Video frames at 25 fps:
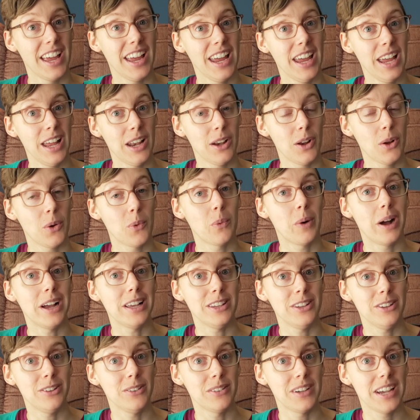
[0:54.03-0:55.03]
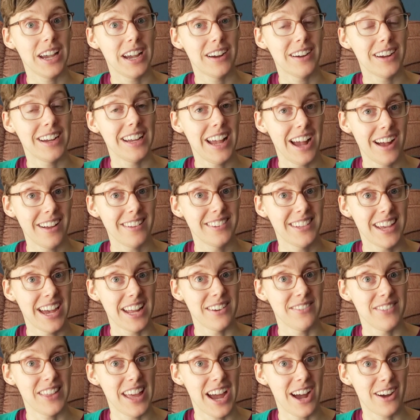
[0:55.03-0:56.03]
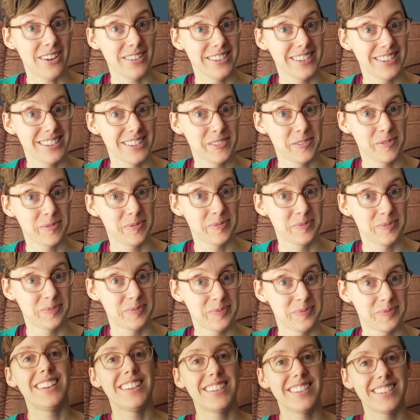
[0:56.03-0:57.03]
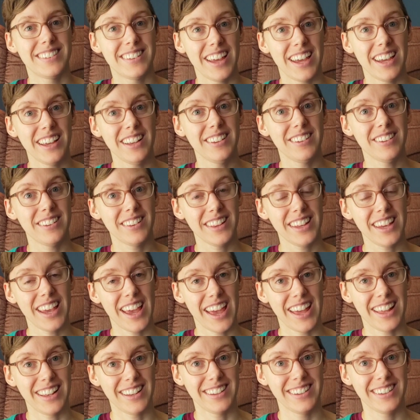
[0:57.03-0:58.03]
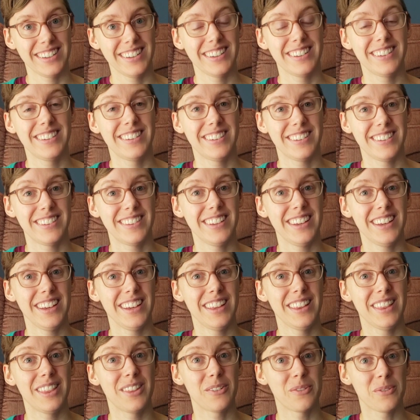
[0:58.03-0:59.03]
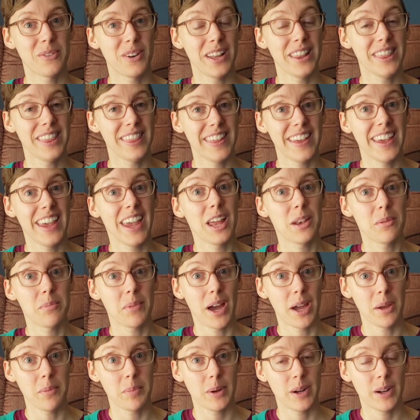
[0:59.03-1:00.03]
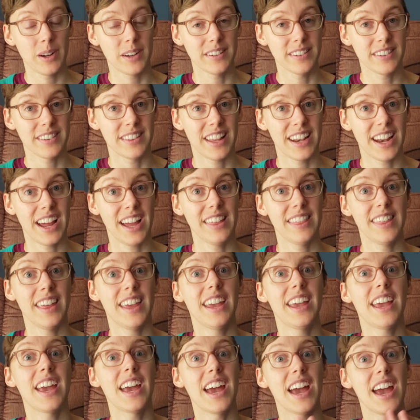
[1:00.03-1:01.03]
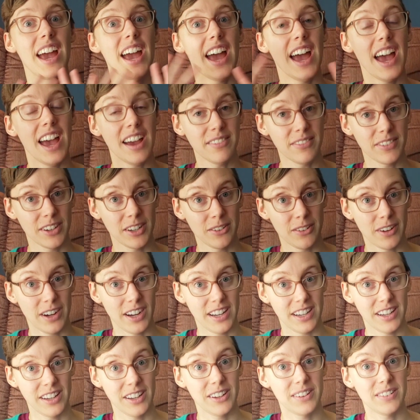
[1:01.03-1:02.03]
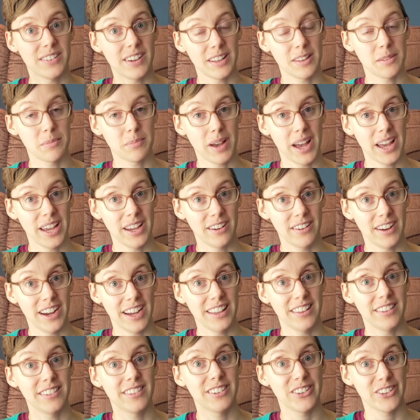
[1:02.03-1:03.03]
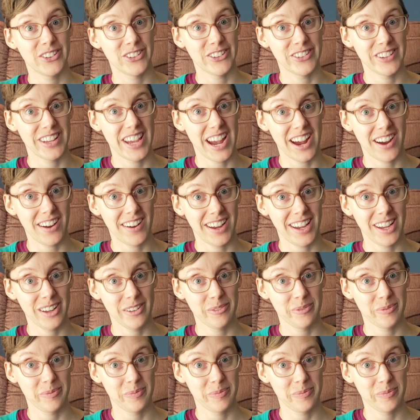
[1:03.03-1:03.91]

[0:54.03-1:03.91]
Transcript: in what you carry outside of the house. Stay to the end to see the one thing in my purse that I think everyone who has migraines should carry.